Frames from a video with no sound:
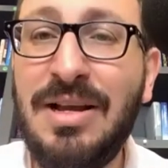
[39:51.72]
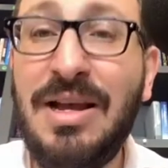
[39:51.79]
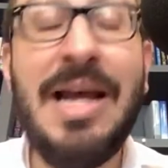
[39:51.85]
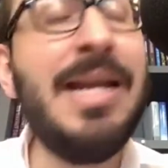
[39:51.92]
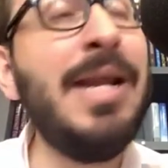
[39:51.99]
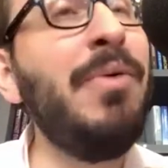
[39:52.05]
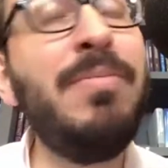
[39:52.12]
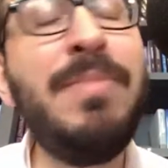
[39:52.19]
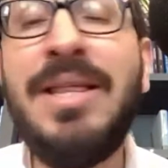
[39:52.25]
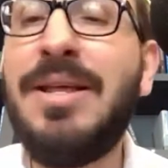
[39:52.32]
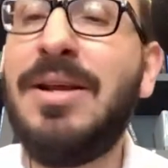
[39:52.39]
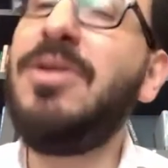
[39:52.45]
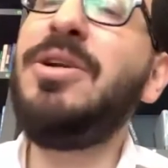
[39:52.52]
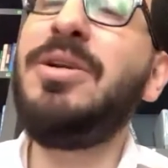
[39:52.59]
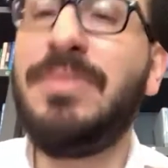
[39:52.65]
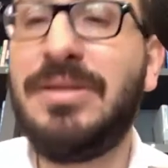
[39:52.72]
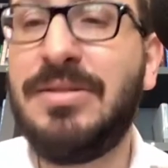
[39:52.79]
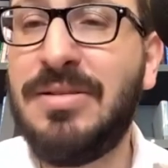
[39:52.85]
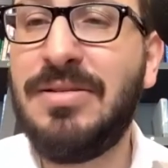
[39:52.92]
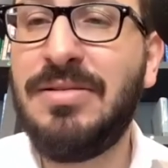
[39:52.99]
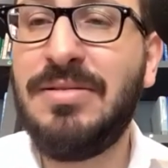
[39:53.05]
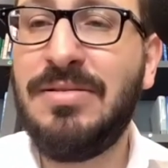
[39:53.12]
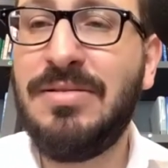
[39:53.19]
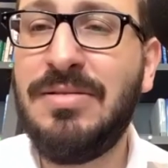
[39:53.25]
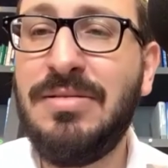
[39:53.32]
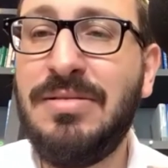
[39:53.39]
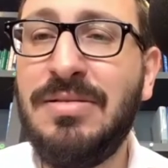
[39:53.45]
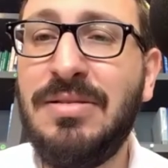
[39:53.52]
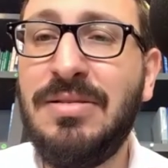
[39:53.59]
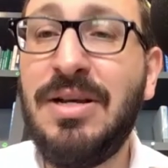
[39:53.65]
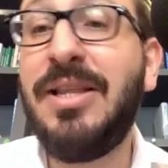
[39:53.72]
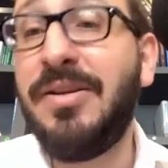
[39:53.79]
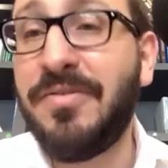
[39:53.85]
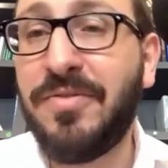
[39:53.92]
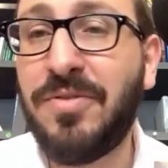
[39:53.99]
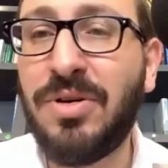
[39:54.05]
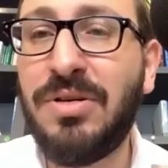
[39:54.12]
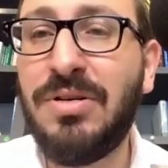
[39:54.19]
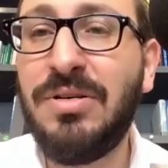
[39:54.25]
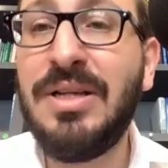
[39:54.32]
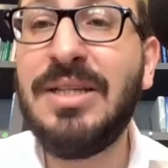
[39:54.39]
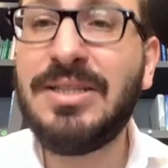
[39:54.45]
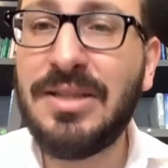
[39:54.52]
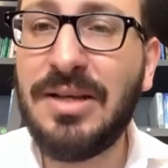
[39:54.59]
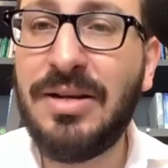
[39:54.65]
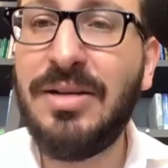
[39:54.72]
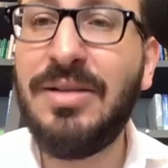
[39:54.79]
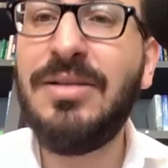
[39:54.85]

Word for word: and no one made that argument. And therefore, his son